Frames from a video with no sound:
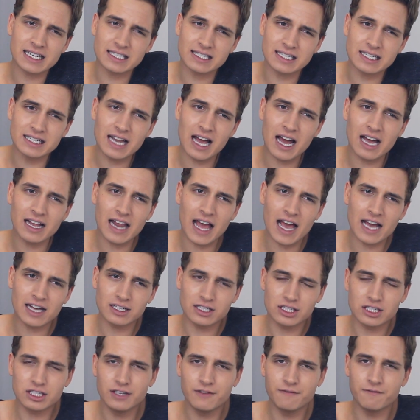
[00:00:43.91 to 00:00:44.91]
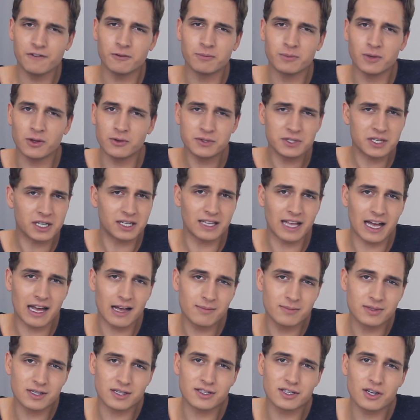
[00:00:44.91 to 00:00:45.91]
and did not actually film those
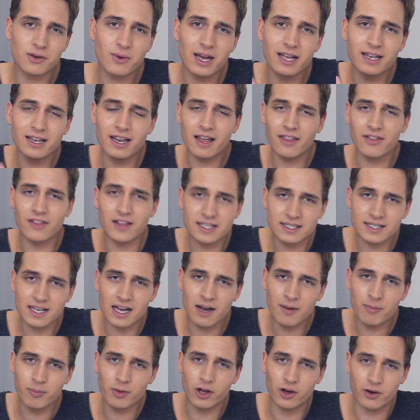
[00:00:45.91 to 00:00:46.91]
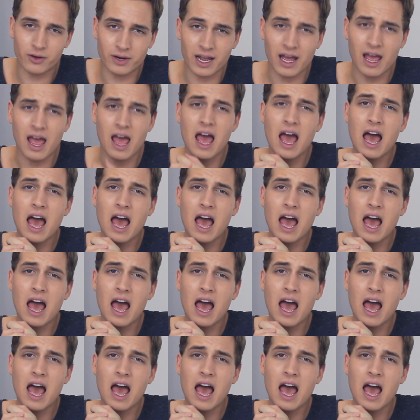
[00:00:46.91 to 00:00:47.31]
collabs, so I had nothing to upload.